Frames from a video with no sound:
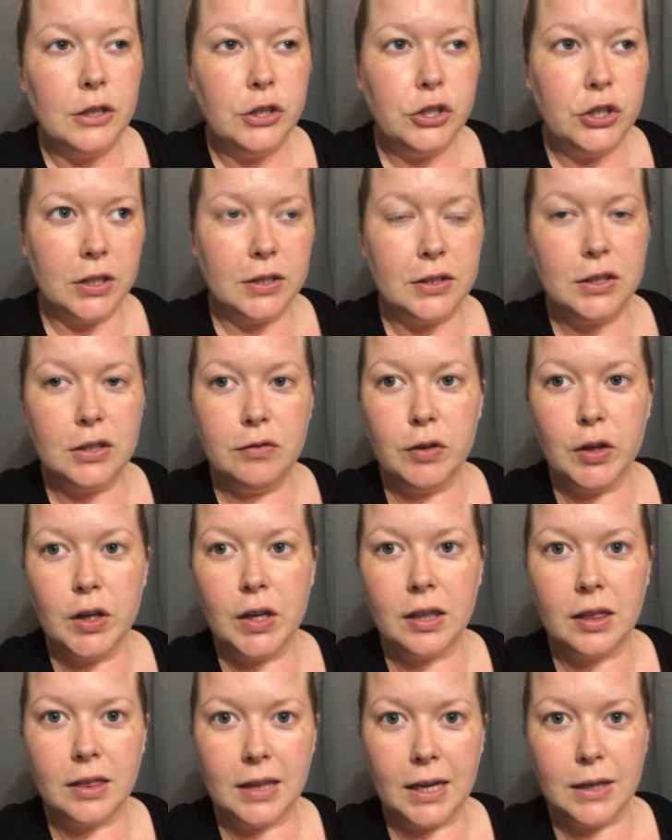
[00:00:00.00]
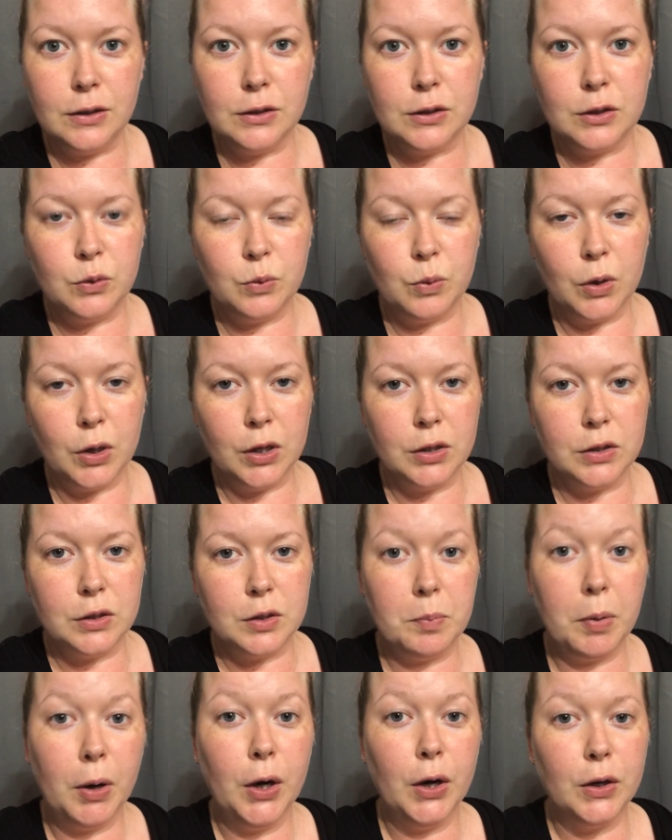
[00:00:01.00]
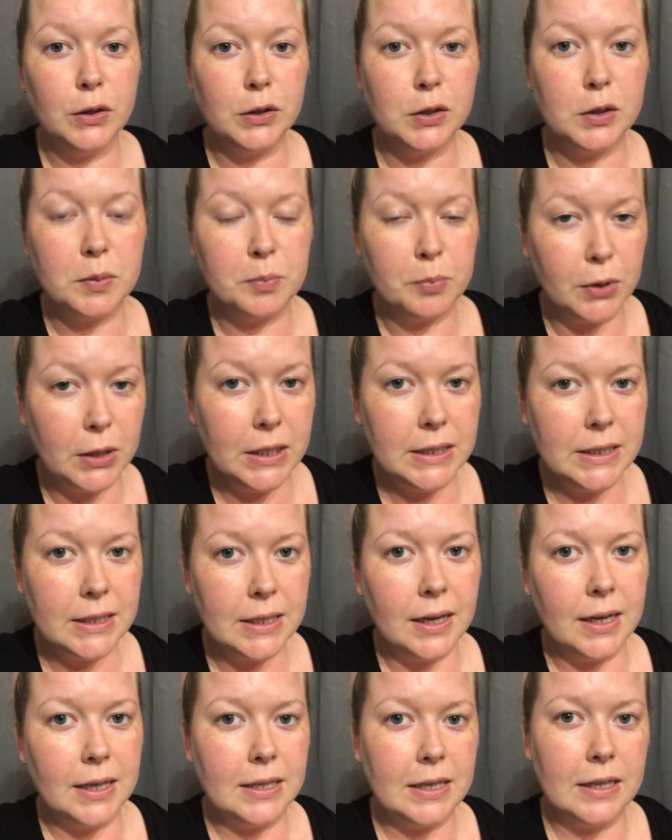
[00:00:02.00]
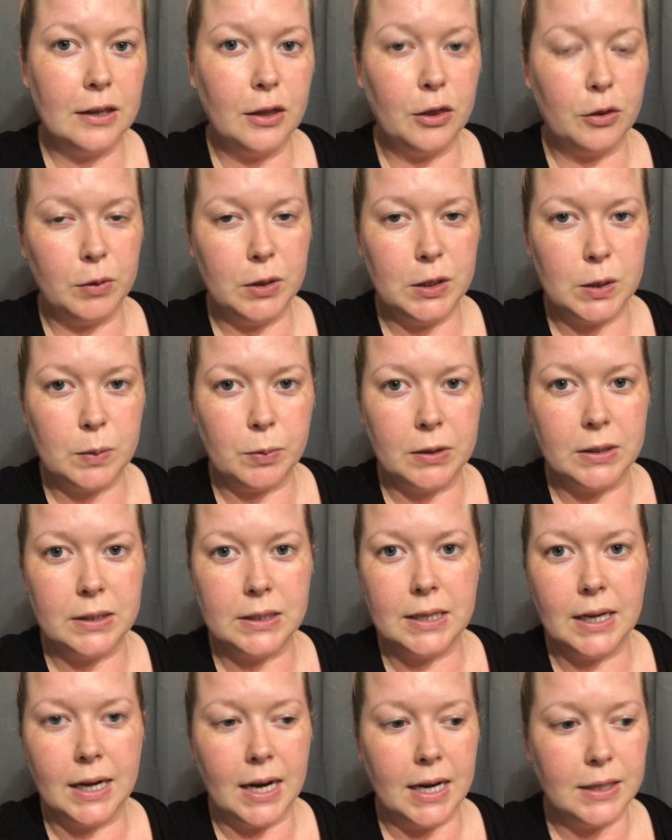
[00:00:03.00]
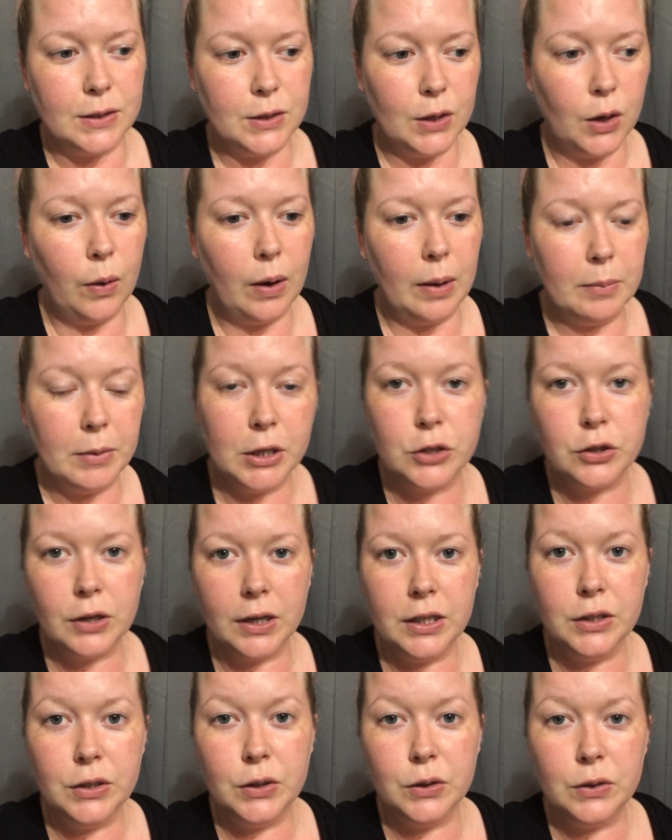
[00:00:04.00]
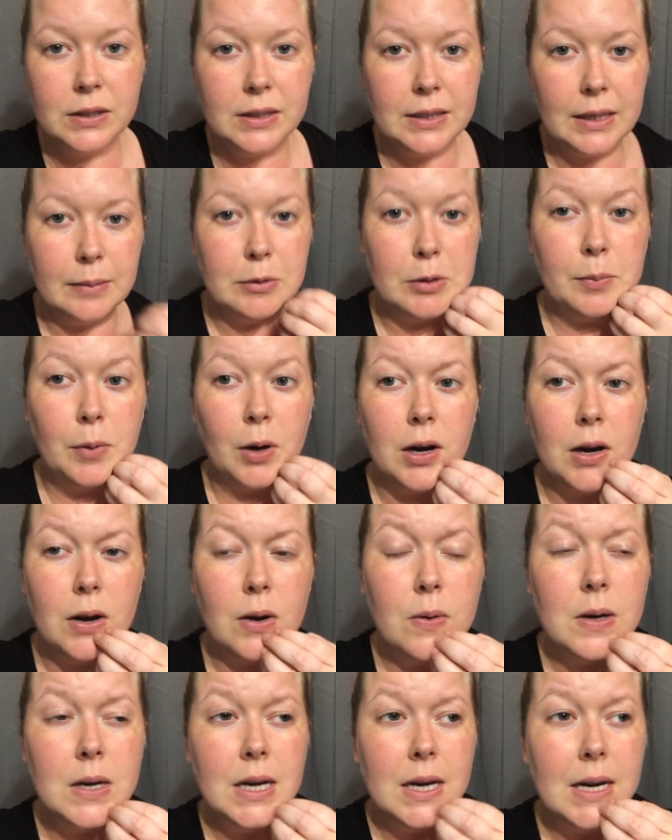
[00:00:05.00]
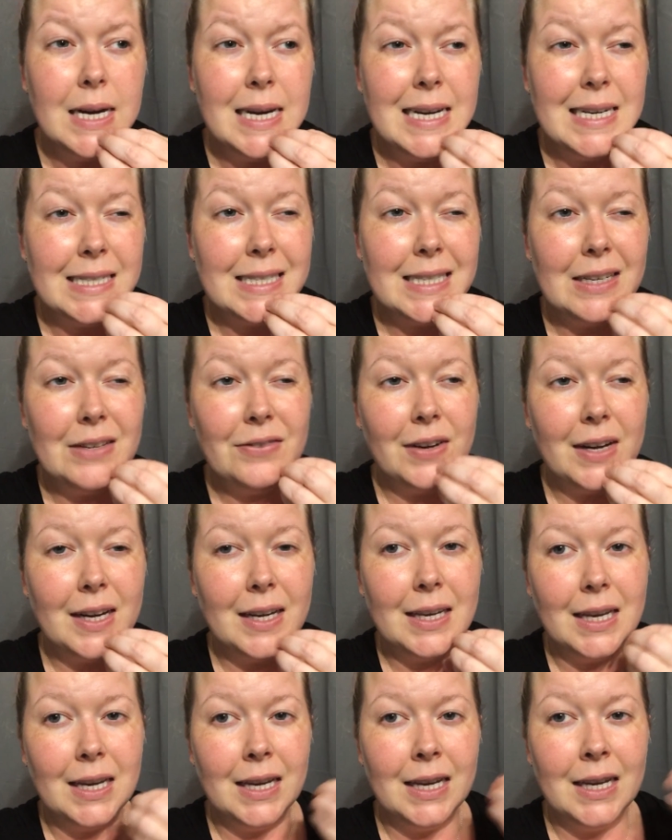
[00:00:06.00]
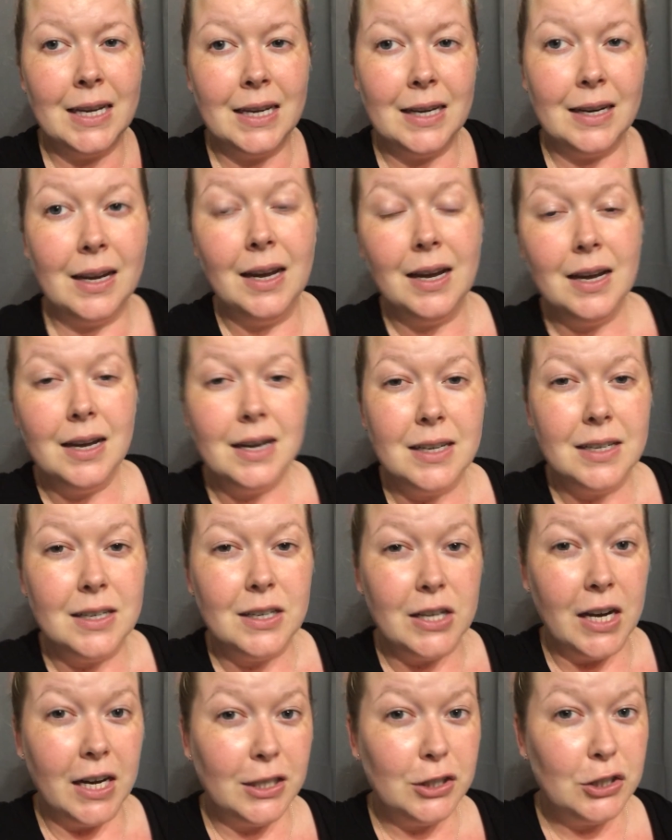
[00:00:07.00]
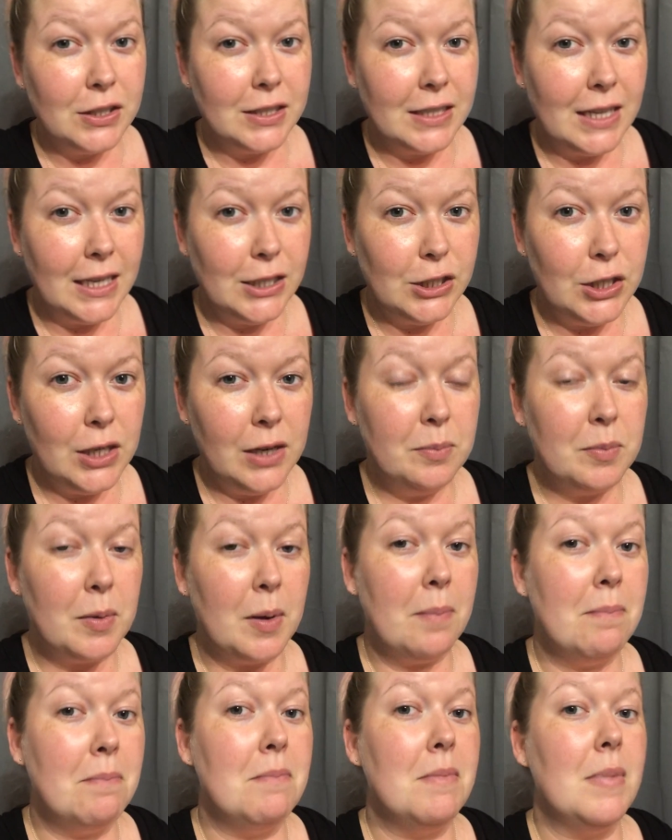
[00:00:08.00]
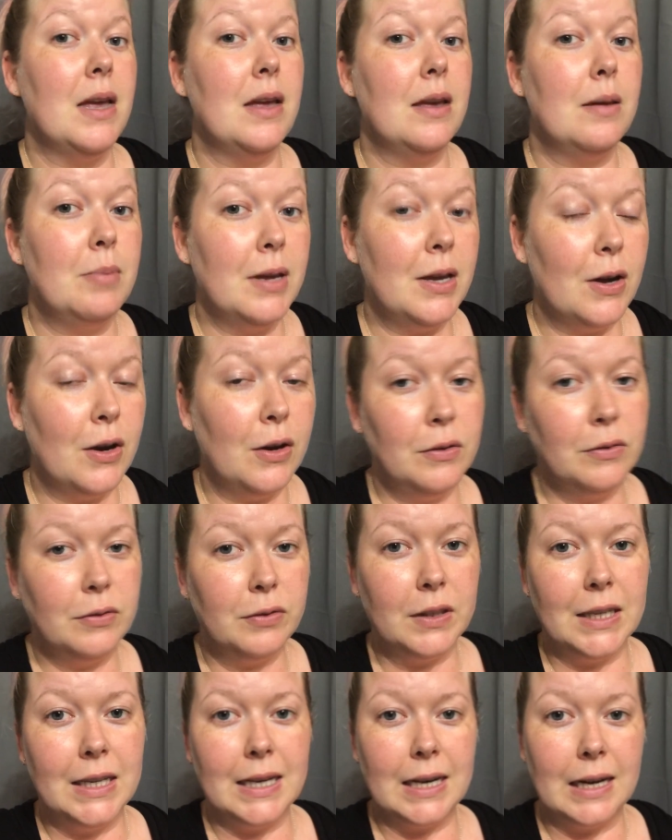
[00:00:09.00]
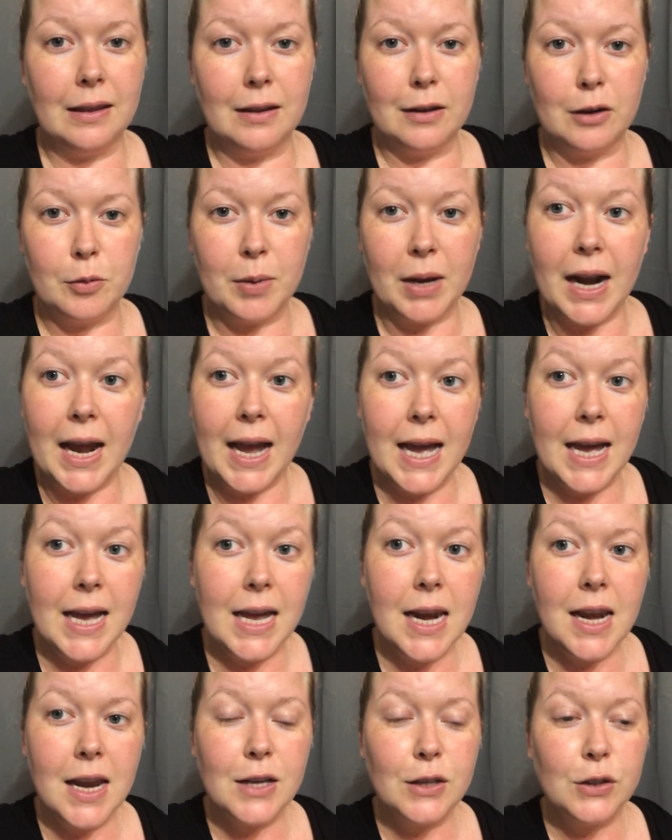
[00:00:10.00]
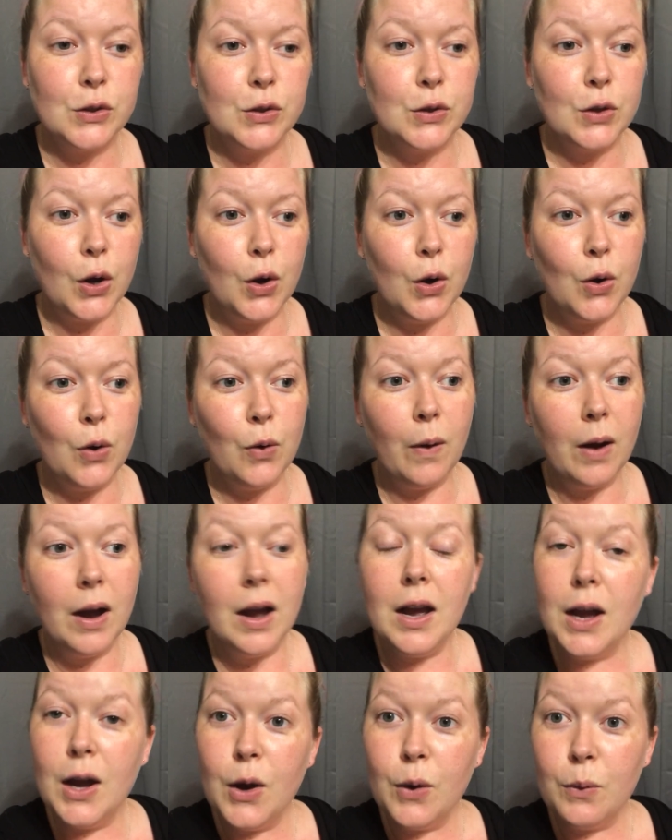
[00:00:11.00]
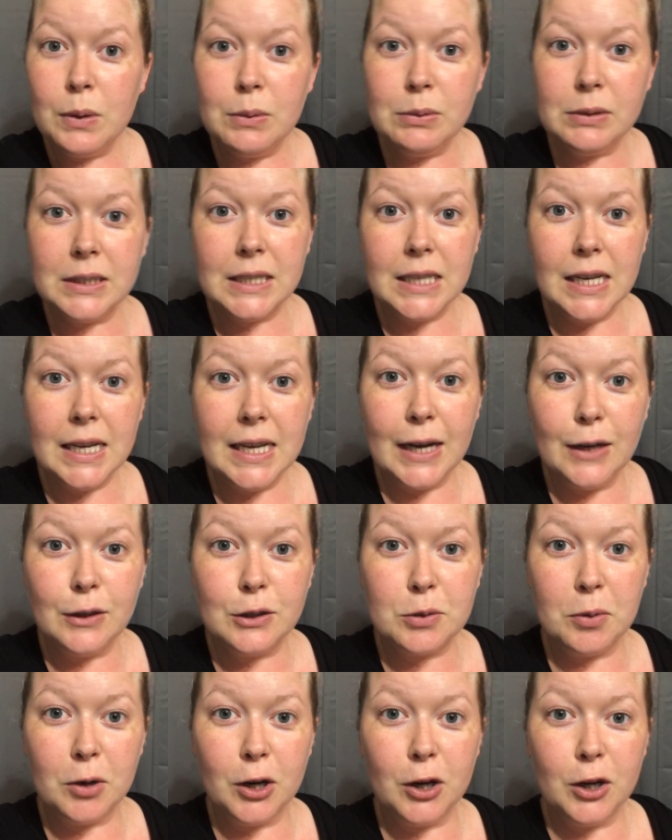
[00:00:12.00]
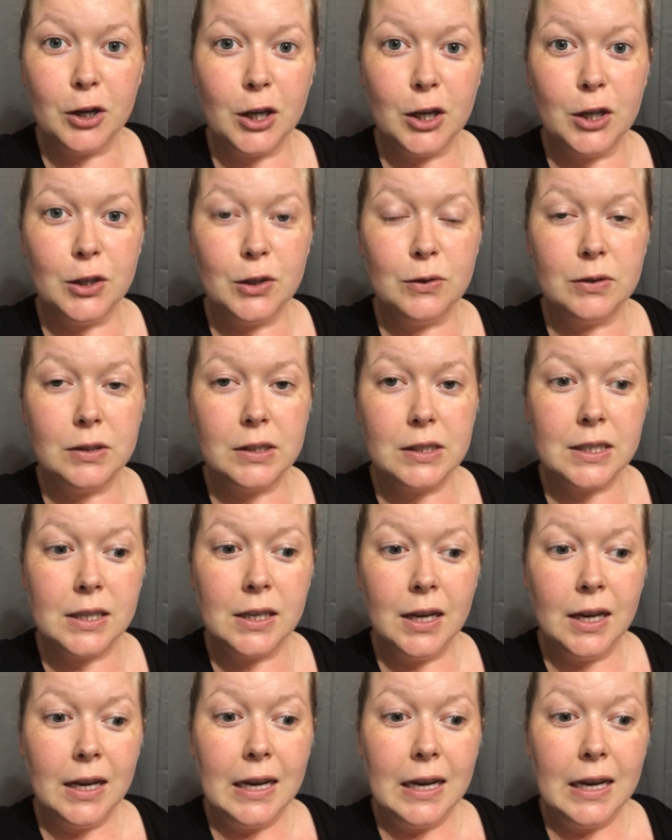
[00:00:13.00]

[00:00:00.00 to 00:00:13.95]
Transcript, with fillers: just over a thousand words per sprint and I did three sprints today. So I'm gonna try to do the same tomorrow to see if I can not just catch up, but maybe hopefully get a little bit ahead. So we will see how tomorrow goes